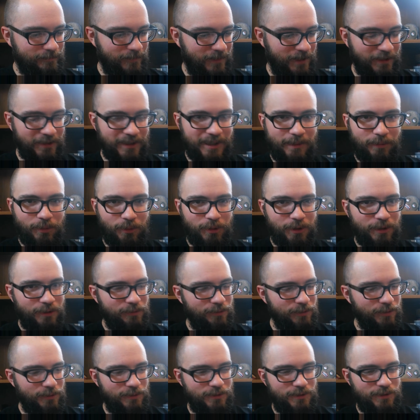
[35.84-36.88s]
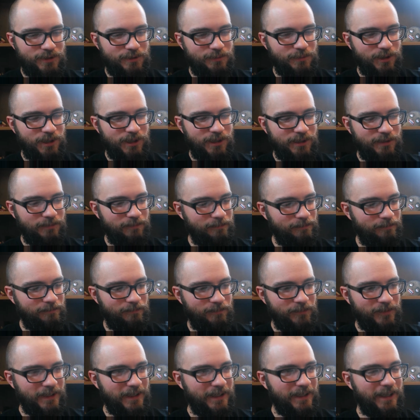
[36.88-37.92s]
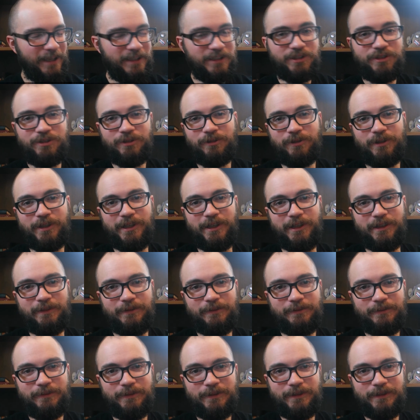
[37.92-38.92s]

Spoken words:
label confuses me. I just don't like it.